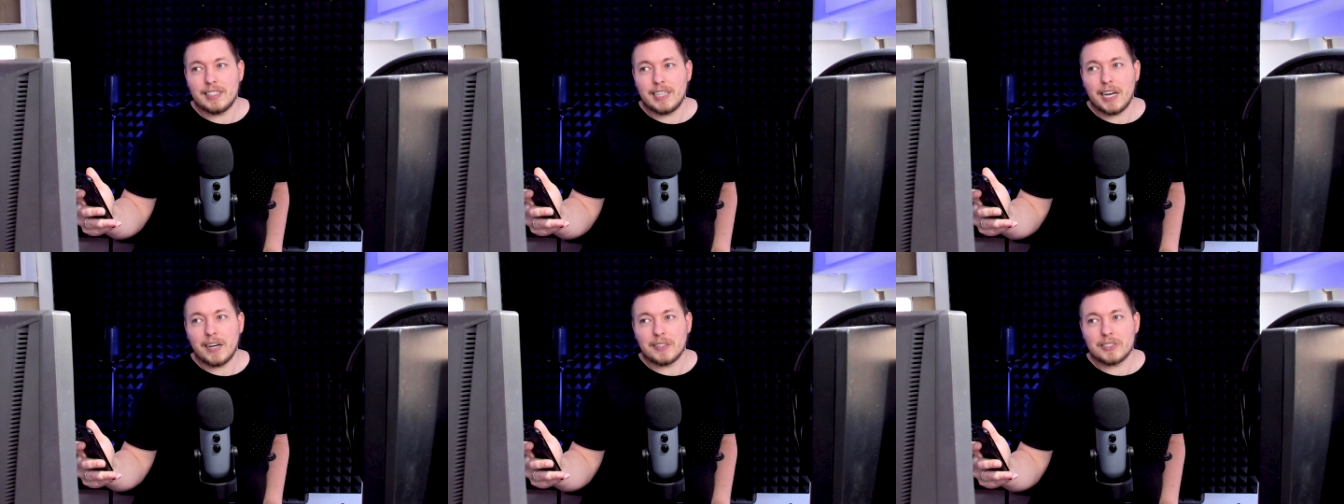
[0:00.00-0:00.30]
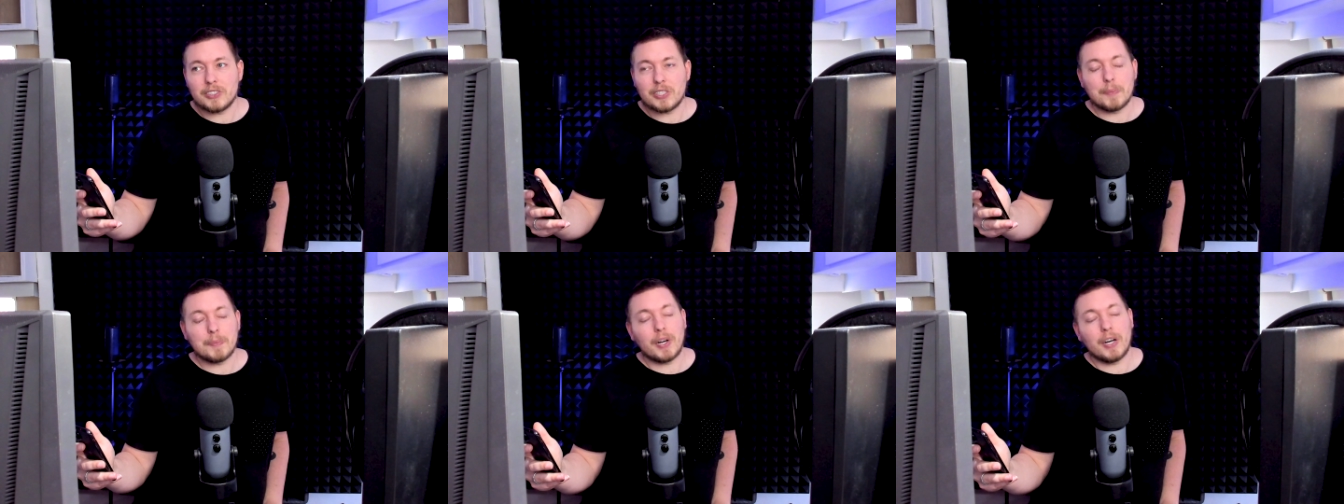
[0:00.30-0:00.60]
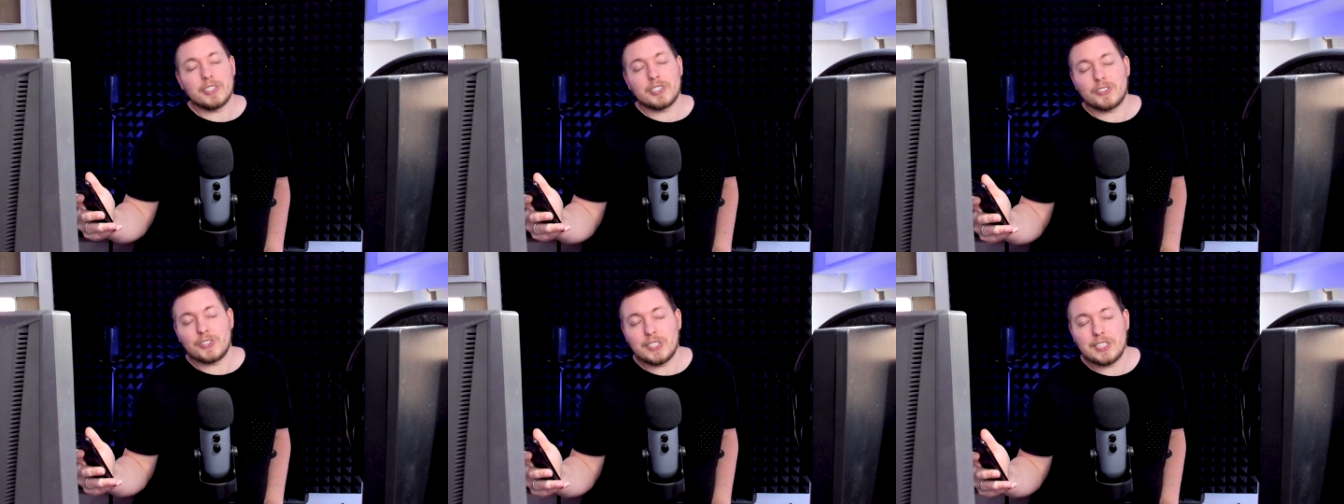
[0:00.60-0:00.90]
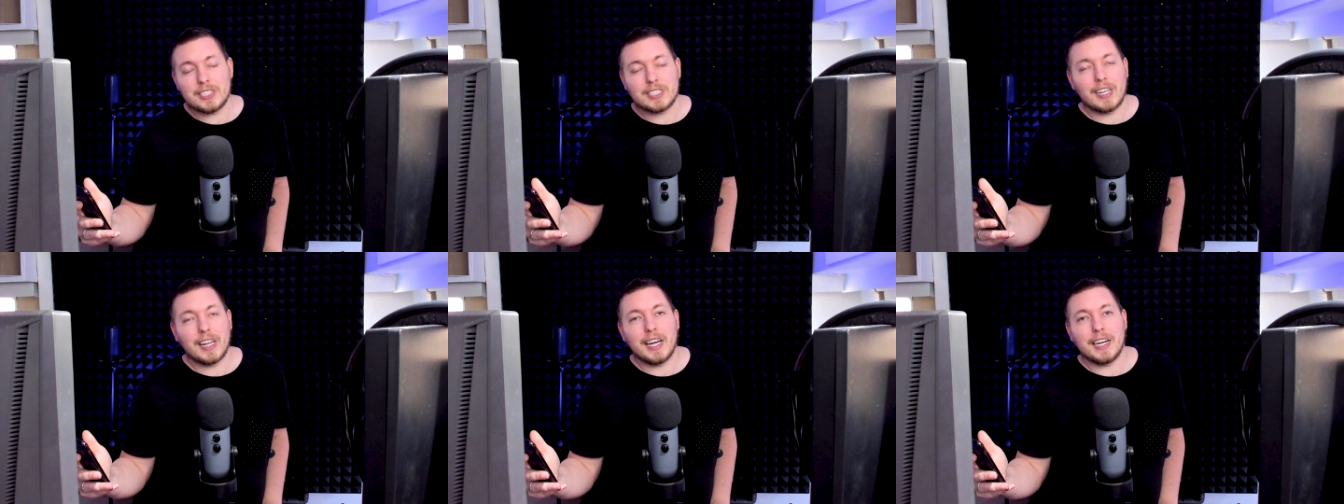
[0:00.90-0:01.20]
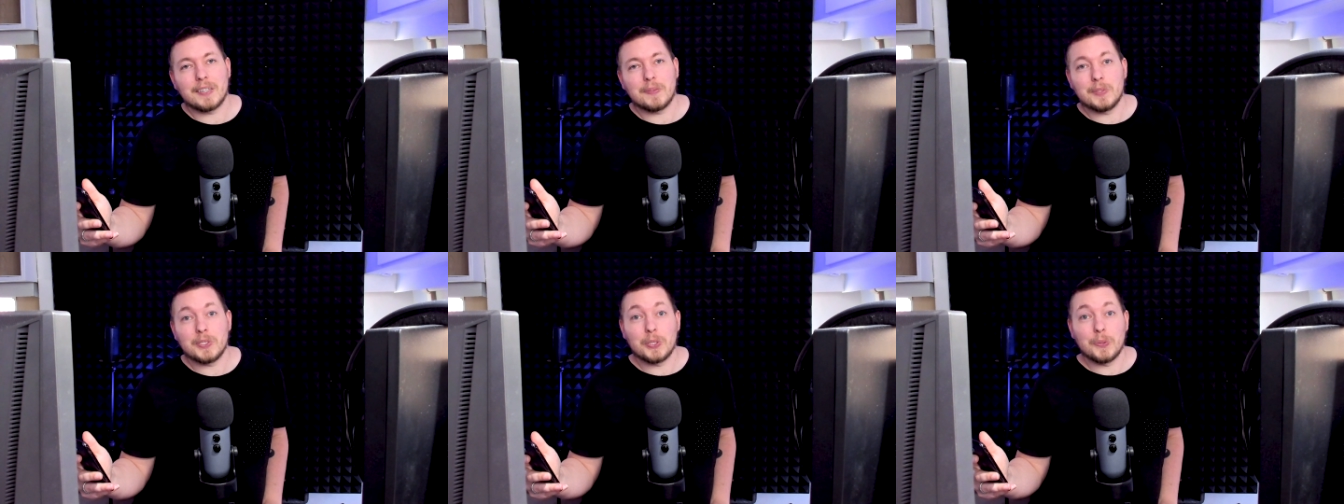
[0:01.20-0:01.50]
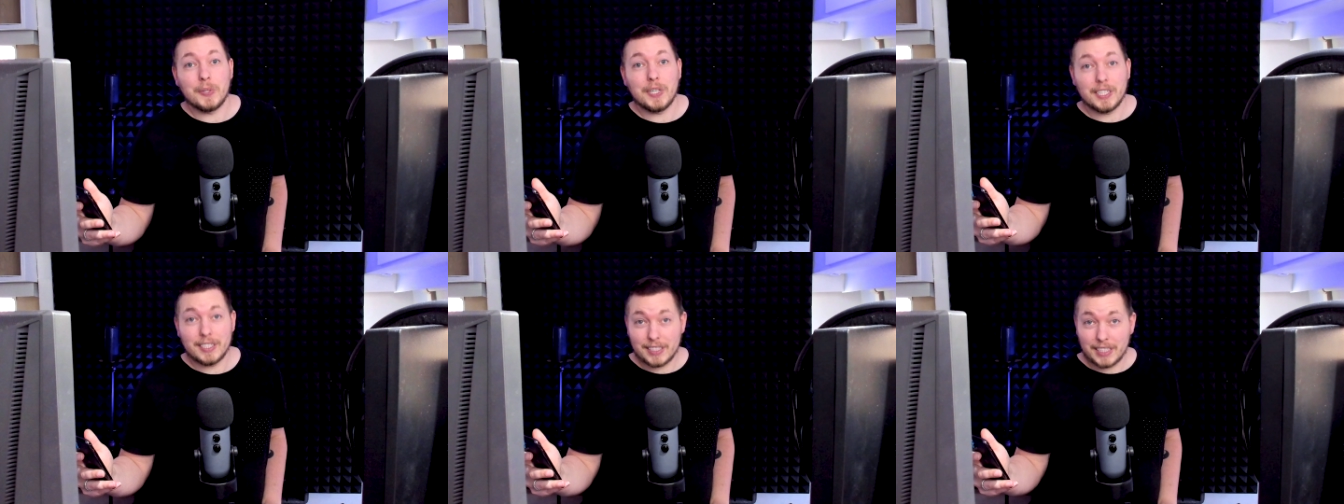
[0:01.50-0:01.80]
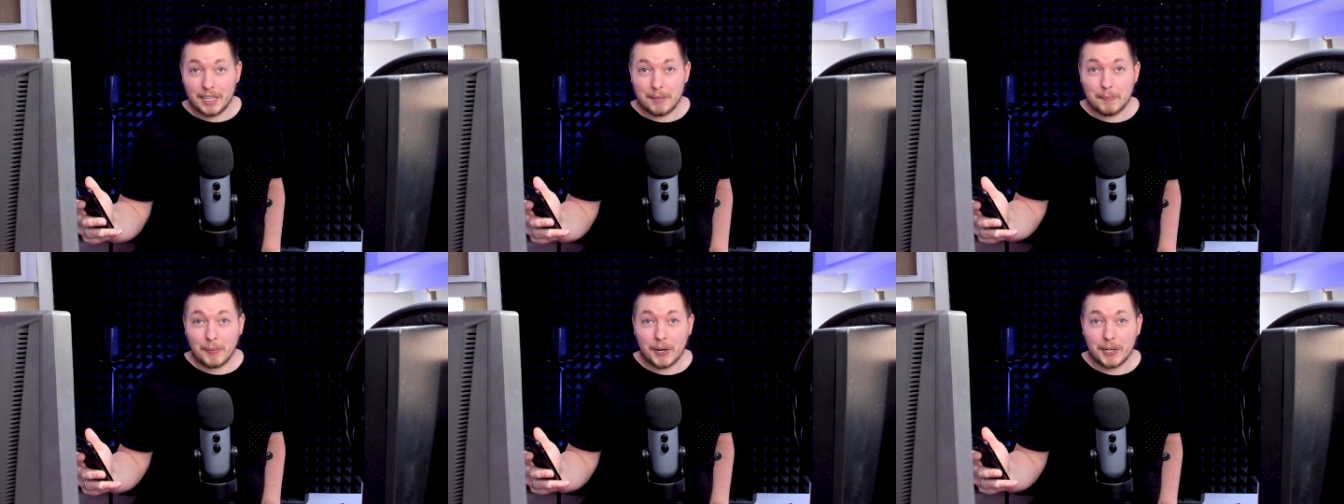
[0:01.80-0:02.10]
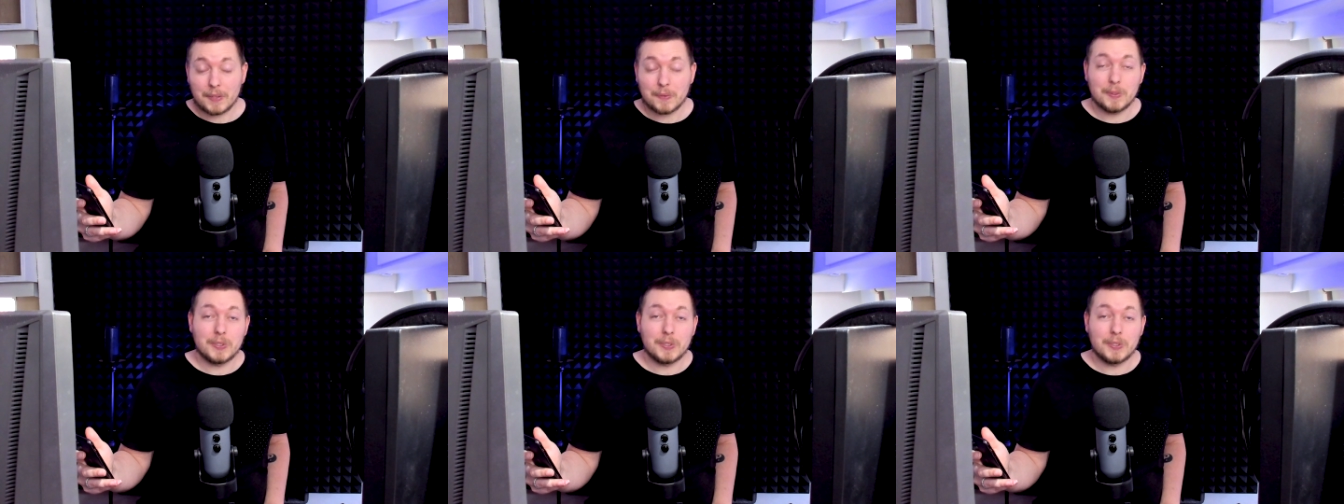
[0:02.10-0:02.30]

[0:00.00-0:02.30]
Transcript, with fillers: Now, in some countries, like we do here in Denmark,